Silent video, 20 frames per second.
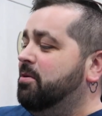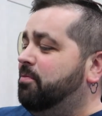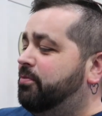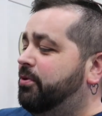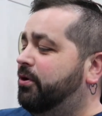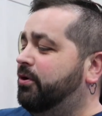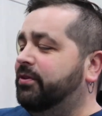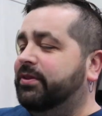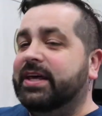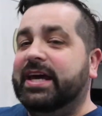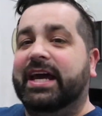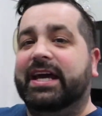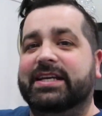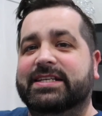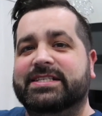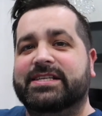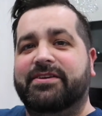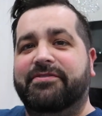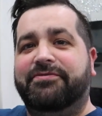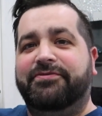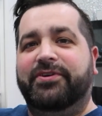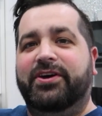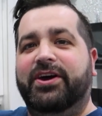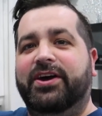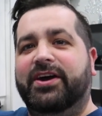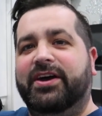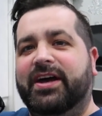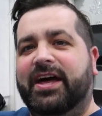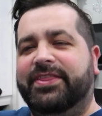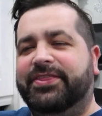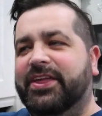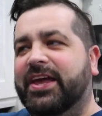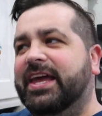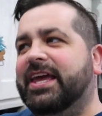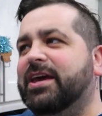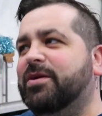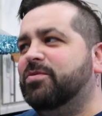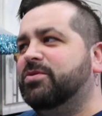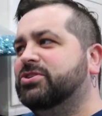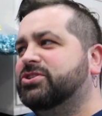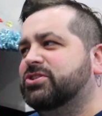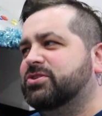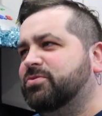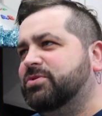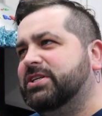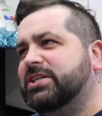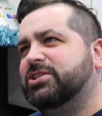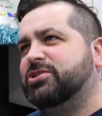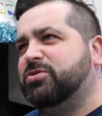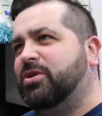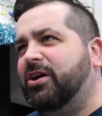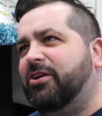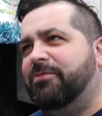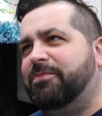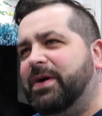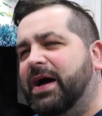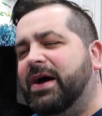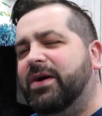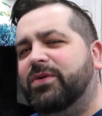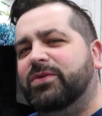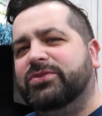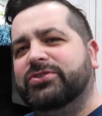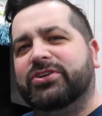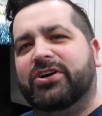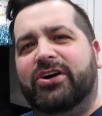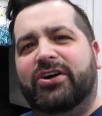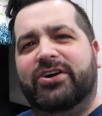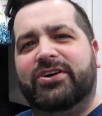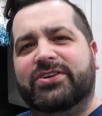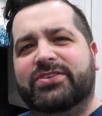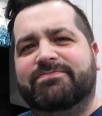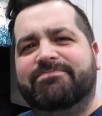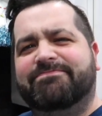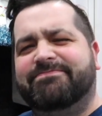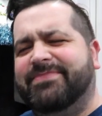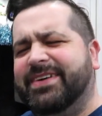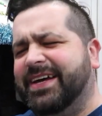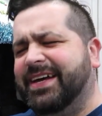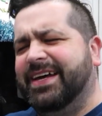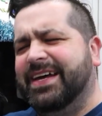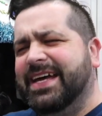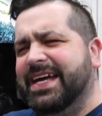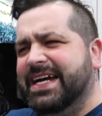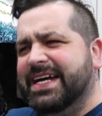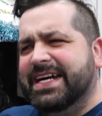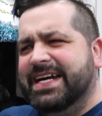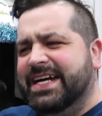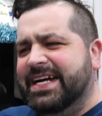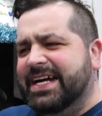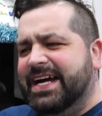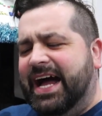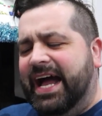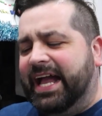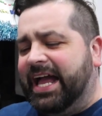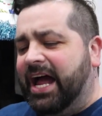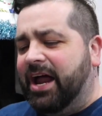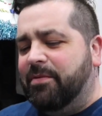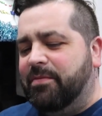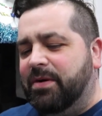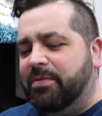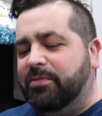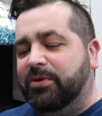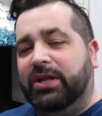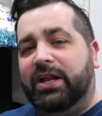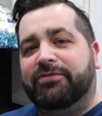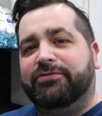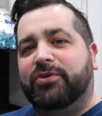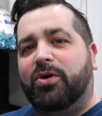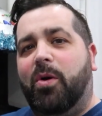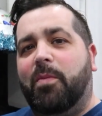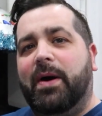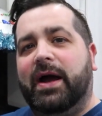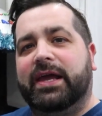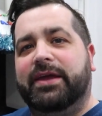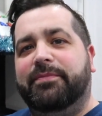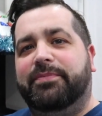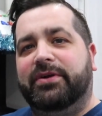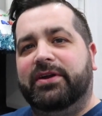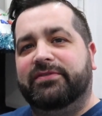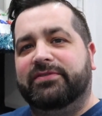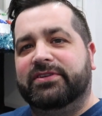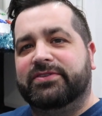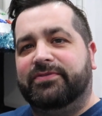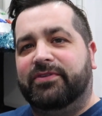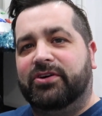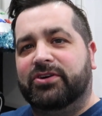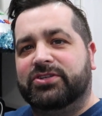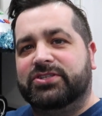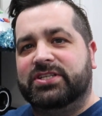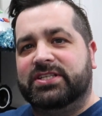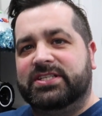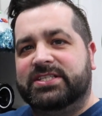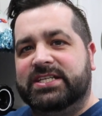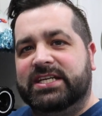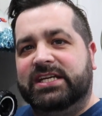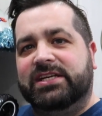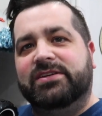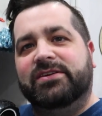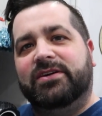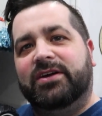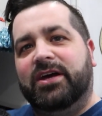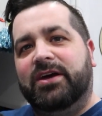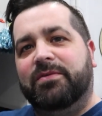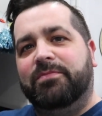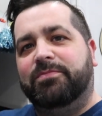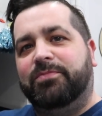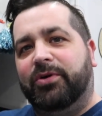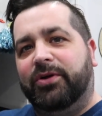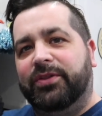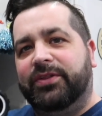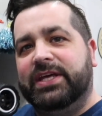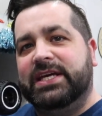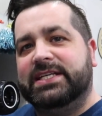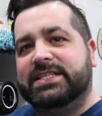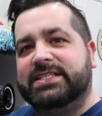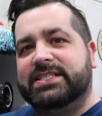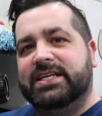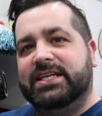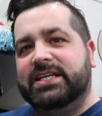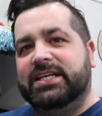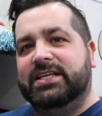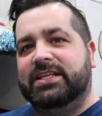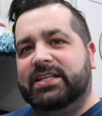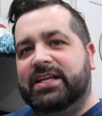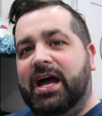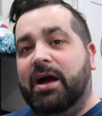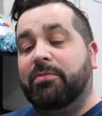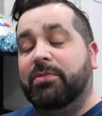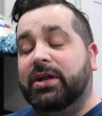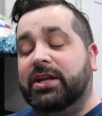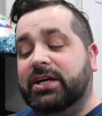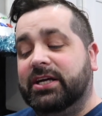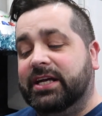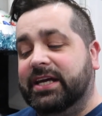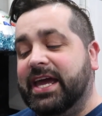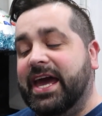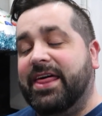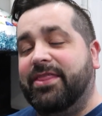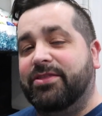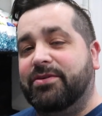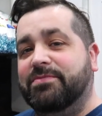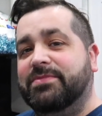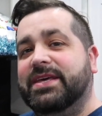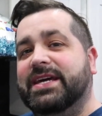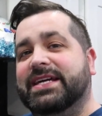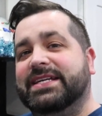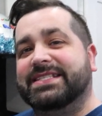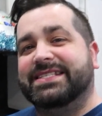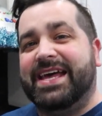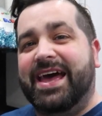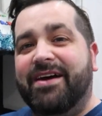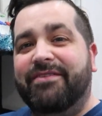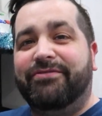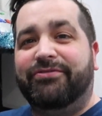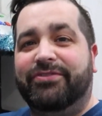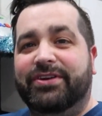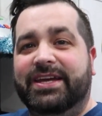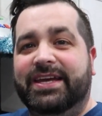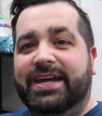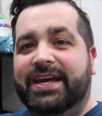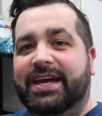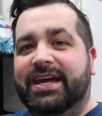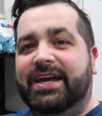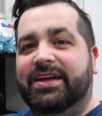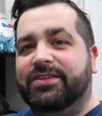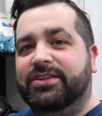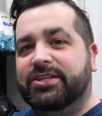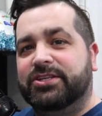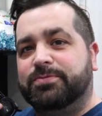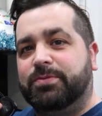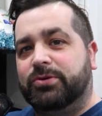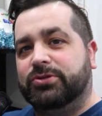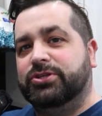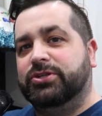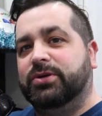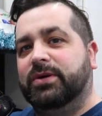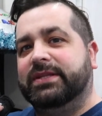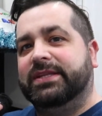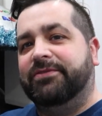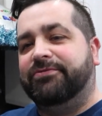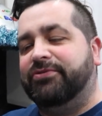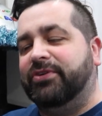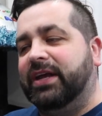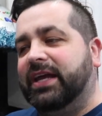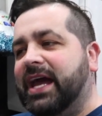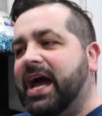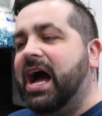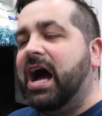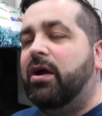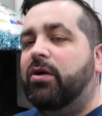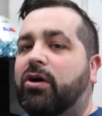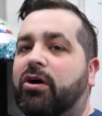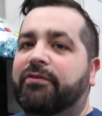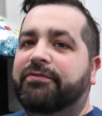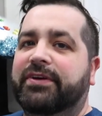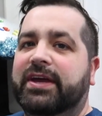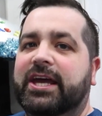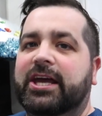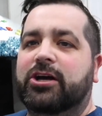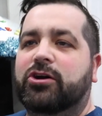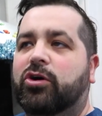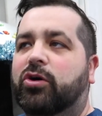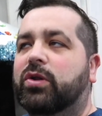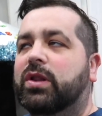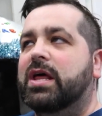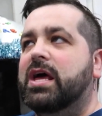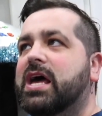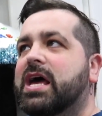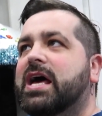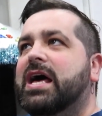But this, for, I think it was, was it 12 pound or, I can't remember, you'll have to go back your previous vlogs and see. Um, but this I'm gonna get them this every year. They're supposed to do a different car or vehicle.